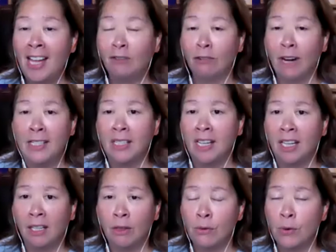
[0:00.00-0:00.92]

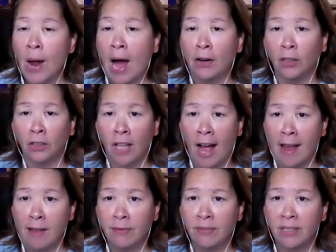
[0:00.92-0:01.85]
resonated throughout her
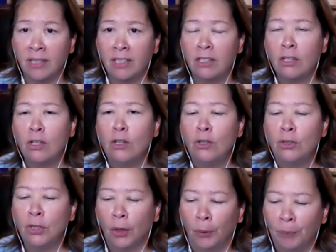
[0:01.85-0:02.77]
life.
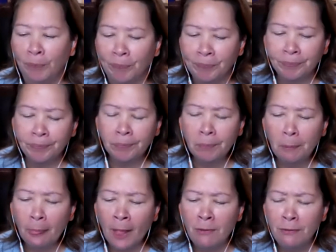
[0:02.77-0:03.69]
So
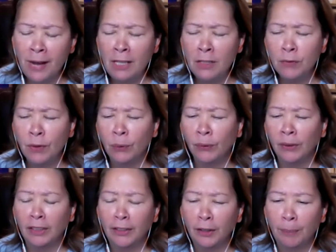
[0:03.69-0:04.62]
fast forward a
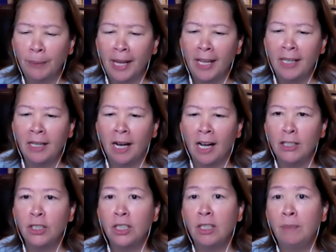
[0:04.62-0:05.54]
little bit, uh,
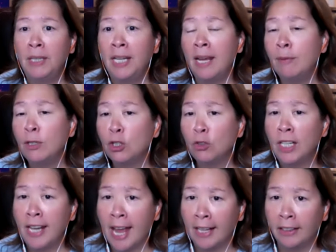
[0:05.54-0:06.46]
she became a
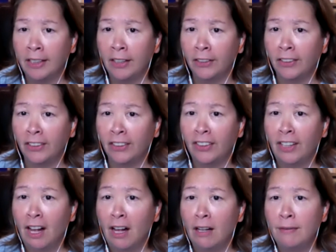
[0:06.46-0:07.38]
street gang leader
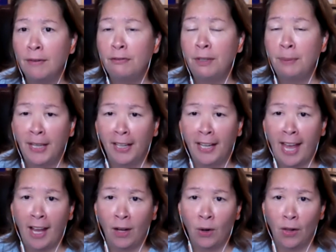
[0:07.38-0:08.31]
of a female
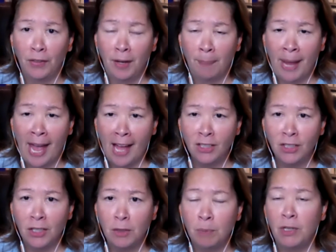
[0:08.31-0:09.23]
gang called the
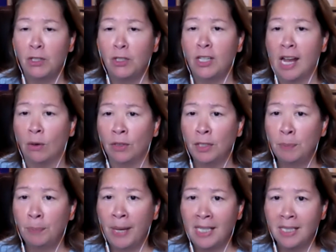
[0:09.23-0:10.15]
Apaches because she had all this
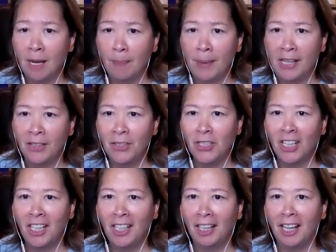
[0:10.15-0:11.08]
pent up
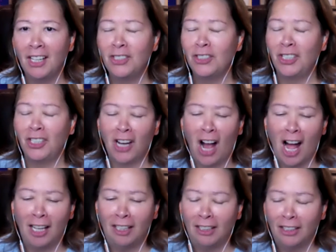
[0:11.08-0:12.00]
energy. Uh, she
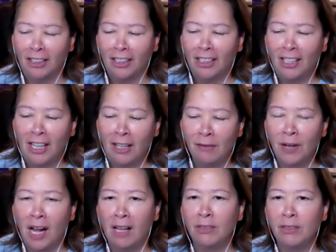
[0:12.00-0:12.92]
got
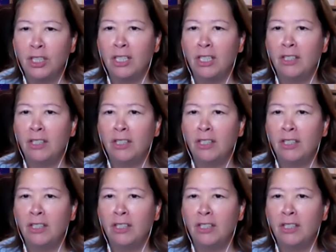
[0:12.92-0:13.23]
involved. She